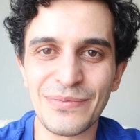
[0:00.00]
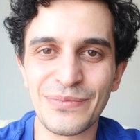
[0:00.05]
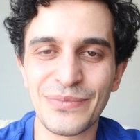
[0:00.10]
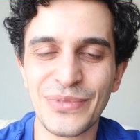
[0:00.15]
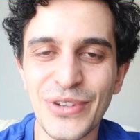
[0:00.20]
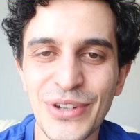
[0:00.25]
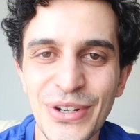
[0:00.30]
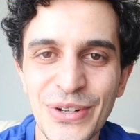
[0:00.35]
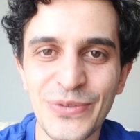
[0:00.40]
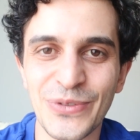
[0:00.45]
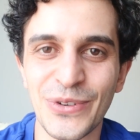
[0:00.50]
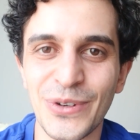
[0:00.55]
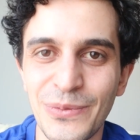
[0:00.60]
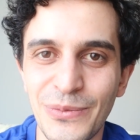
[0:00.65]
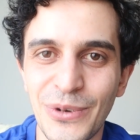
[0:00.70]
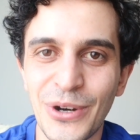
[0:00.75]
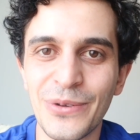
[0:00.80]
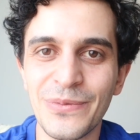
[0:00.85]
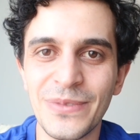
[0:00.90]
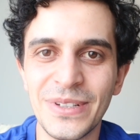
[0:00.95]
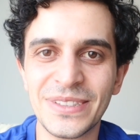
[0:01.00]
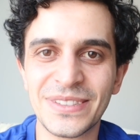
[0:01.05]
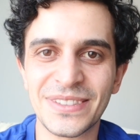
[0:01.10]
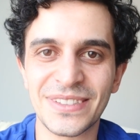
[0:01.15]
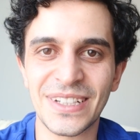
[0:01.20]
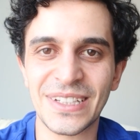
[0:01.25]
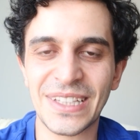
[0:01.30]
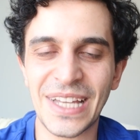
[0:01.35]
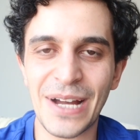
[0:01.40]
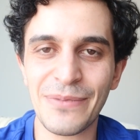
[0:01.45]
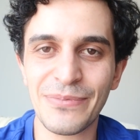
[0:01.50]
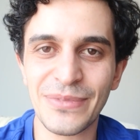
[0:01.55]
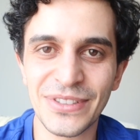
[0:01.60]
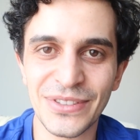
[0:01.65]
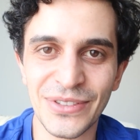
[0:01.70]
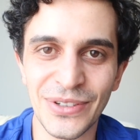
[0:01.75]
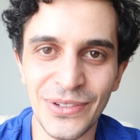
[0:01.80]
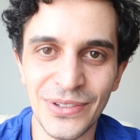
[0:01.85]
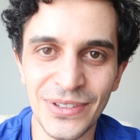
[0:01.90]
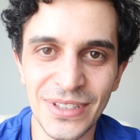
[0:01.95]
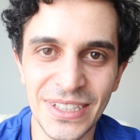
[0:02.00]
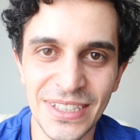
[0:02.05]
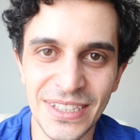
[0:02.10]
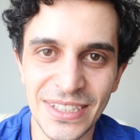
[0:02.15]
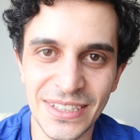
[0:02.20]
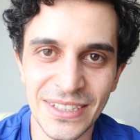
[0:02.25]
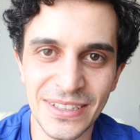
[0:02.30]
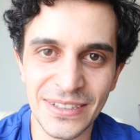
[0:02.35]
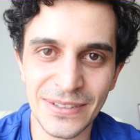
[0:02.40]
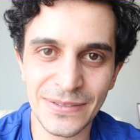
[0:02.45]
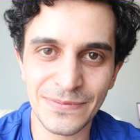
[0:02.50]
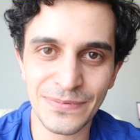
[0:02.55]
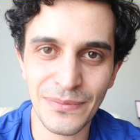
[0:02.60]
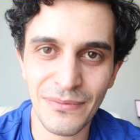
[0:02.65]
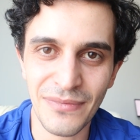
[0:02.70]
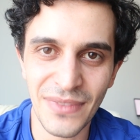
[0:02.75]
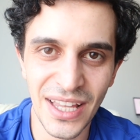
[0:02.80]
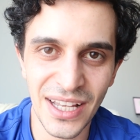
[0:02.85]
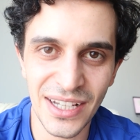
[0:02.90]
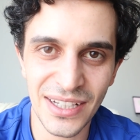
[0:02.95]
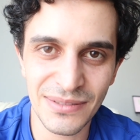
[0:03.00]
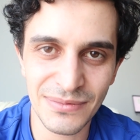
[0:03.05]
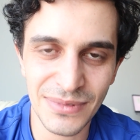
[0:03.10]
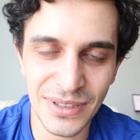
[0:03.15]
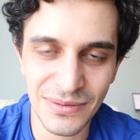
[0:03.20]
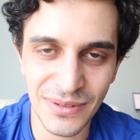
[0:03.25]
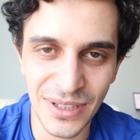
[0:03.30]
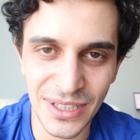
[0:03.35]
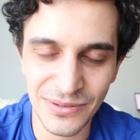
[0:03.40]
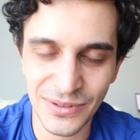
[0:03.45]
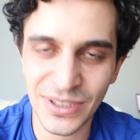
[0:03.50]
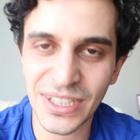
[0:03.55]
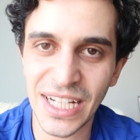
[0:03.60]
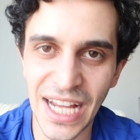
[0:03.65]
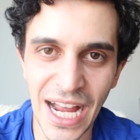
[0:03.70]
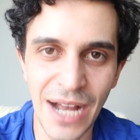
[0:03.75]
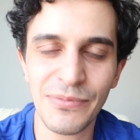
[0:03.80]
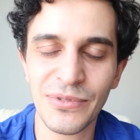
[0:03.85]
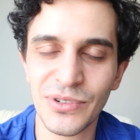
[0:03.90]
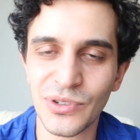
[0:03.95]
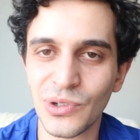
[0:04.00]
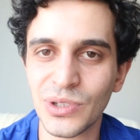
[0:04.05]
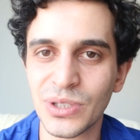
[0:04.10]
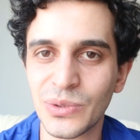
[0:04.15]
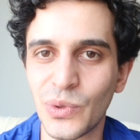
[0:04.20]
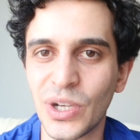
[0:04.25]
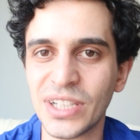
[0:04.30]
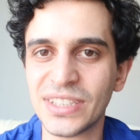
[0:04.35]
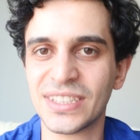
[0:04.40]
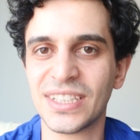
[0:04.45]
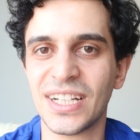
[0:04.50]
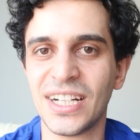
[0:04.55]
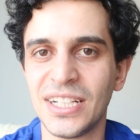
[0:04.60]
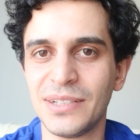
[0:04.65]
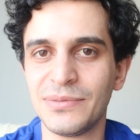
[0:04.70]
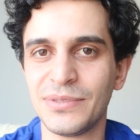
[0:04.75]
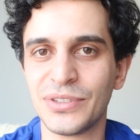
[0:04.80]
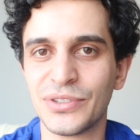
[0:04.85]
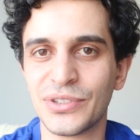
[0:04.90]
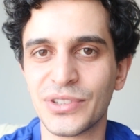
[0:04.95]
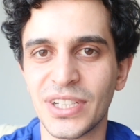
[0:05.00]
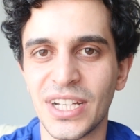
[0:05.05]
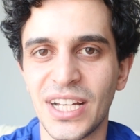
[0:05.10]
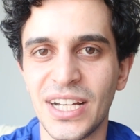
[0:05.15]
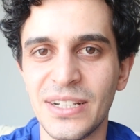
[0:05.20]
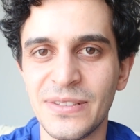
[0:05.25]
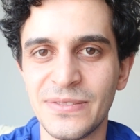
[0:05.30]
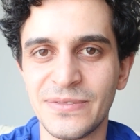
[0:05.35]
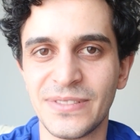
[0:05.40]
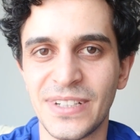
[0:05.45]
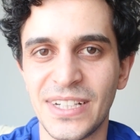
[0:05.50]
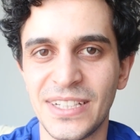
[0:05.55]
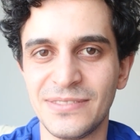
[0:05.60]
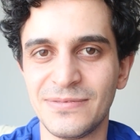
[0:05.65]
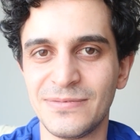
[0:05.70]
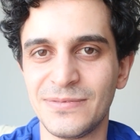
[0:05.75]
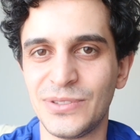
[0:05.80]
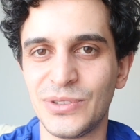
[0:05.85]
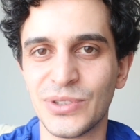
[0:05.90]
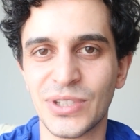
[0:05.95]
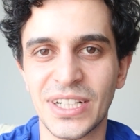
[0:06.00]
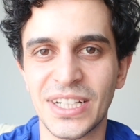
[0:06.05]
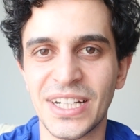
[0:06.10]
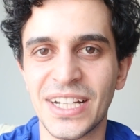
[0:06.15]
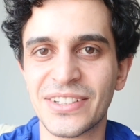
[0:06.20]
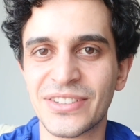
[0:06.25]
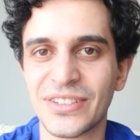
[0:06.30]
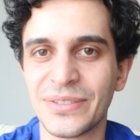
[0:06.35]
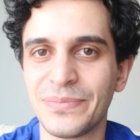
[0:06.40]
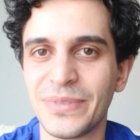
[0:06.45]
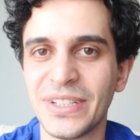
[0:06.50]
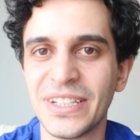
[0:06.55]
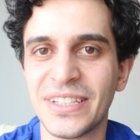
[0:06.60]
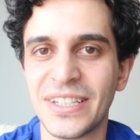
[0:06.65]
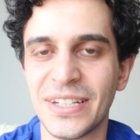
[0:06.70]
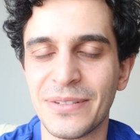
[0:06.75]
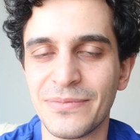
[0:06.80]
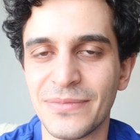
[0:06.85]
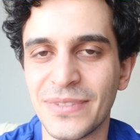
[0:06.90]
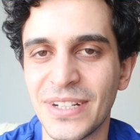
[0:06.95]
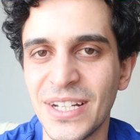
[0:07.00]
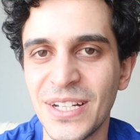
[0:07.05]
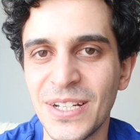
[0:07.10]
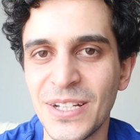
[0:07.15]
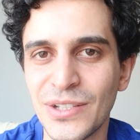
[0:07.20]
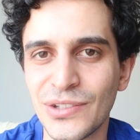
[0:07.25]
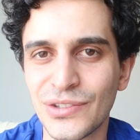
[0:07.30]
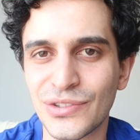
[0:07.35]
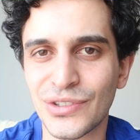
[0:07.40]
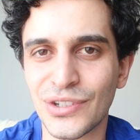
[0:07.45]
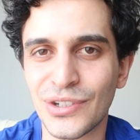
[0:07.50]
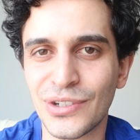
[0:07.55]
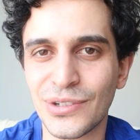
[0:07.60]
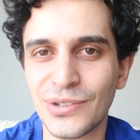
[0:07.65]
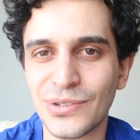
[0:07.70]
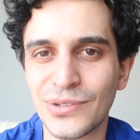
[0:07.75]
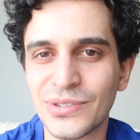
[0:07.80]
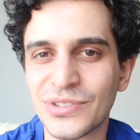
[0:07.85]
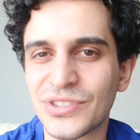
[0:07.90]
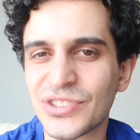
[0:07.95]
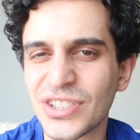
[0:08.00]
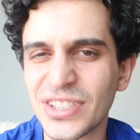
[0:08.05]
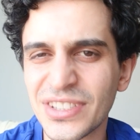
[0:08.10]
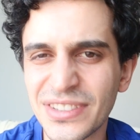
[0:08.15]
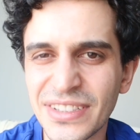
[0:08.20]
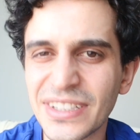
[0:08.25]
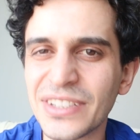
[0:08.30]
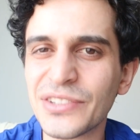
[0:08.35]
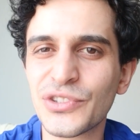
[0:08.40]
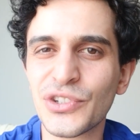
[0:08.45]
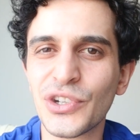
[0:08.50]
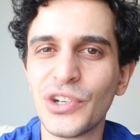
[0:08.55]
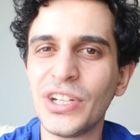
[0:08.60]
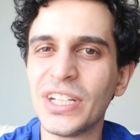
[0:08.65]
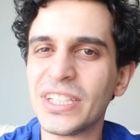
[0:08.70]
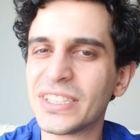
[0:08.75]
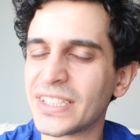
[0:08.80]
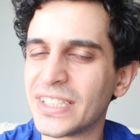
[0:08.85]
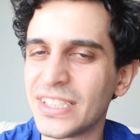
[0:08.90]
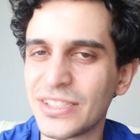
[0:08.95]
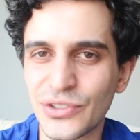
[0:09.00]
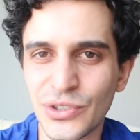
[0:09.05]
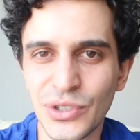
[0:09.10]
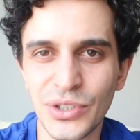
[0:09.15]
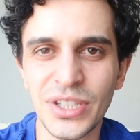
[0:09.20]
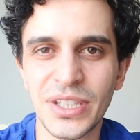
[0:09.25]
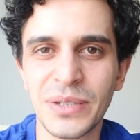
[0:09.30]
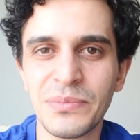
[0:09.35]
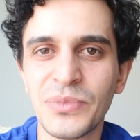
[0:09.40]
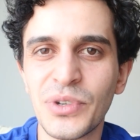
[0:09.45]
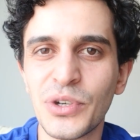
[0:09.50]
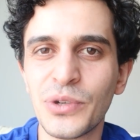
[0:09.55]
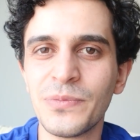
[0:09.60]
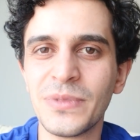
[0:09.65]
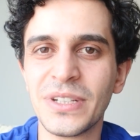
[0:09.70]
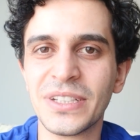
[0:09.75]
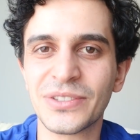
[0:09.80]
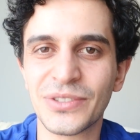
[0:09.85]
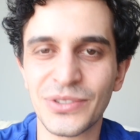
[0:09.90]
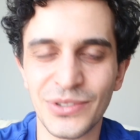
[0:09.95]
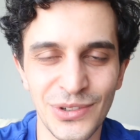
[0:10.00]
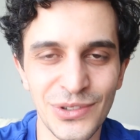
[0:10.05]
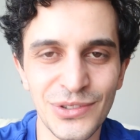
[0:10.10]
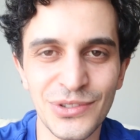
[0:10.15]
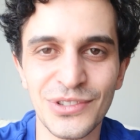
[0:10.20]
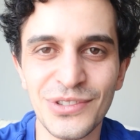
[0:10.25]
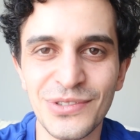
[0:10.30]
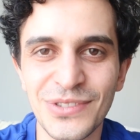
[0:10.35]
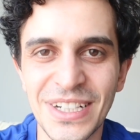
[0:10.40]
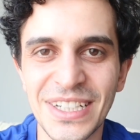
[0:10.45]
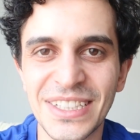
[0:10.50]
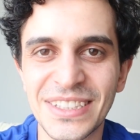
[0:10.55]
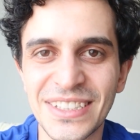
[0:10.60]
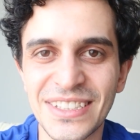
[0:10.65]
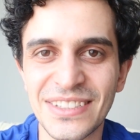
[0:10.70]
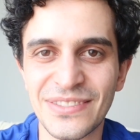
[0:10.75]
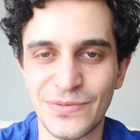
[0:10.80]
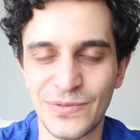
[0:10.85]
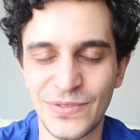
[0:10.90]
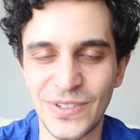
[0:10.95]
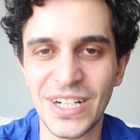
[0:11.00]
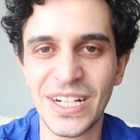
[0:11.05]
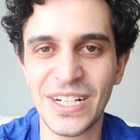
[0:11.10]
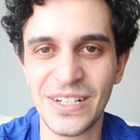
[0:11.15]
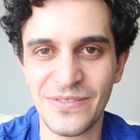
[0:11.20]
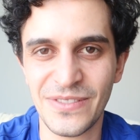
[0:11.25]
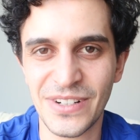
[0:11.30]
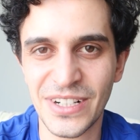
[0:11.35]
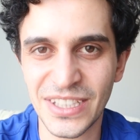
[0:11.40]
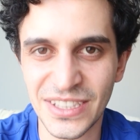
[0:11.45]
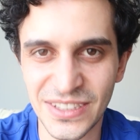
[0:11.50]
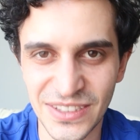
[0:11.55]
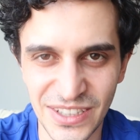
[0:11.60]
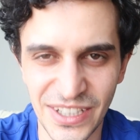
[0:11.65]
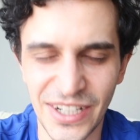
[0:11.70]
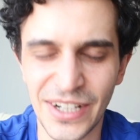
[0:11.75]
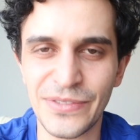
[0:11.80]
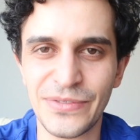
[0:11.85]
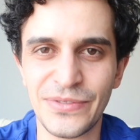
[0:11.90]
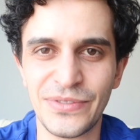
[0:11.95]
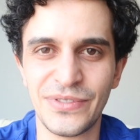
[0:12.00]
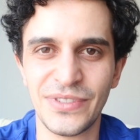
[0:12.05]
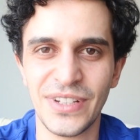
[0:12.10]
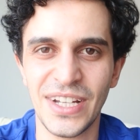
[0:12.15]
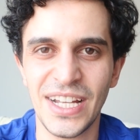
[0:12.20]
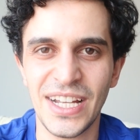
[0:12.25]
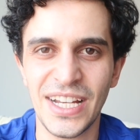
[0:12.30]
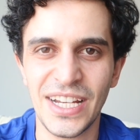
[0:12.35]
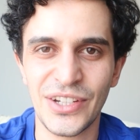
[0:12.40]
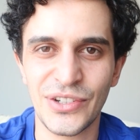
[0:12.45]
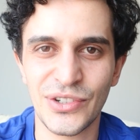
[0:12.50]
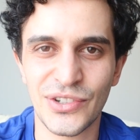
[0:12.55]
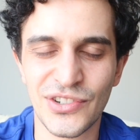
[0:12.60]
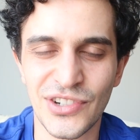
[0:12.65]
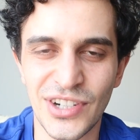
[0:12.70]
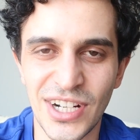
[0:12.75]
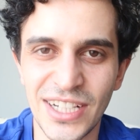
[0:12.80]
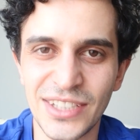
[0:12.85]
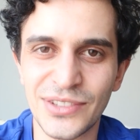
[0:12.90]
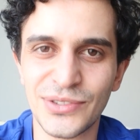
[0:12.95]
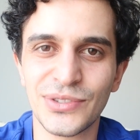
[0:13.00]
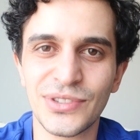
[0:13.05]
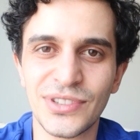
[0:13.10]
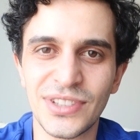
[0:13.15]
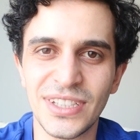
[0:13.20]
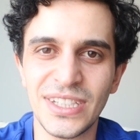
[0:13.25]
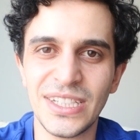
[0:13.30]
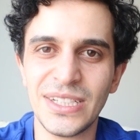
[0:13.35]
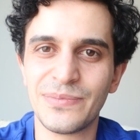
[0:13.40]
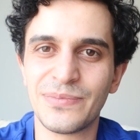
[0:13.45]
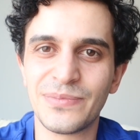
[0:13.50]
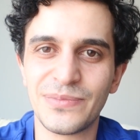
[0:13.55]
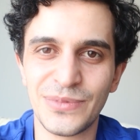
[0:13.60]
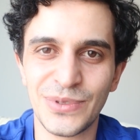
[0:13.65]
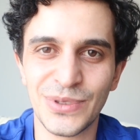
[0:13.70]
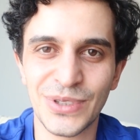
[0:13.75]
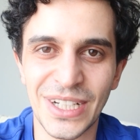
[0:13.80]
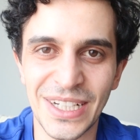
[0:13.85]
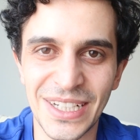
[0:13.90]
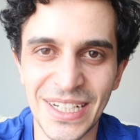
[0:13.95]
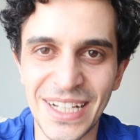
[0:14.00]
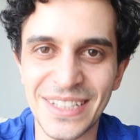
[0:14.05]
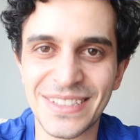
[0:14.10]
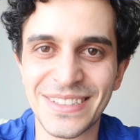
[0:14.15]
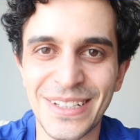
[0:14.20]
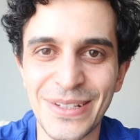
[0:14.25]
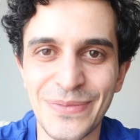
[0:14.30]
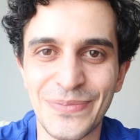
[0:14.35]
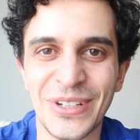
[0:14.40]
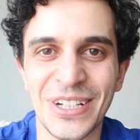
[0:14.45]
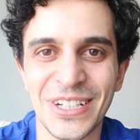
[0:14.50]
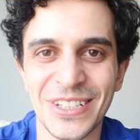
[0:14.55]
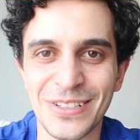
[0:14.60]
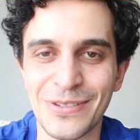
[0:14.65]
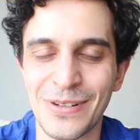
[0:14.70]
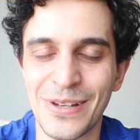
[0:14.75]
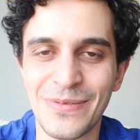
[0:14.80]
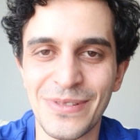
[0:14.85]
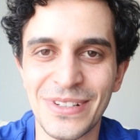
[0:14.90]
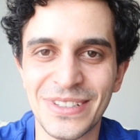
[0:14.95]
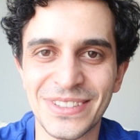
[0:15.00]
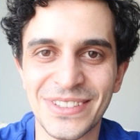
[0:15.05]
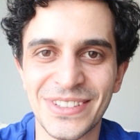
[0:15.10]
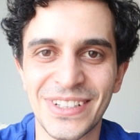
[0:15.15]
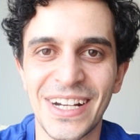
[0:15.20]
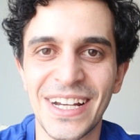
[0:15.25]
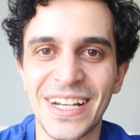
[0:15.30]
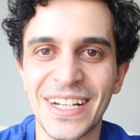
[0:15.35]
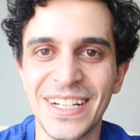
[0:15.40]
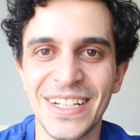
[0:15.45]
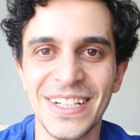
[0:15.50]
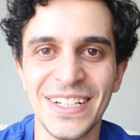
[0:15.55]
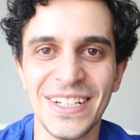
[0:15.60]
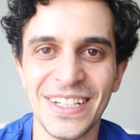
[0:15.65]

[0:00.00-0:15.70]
beautiful moments that happens only, like really happen only one time in your life, and you cannot repeat them. So just enjoy it, enjoy the moment. Also when it is very, very tough, you're trying to sleep, you cannot sleep because the baby is crying.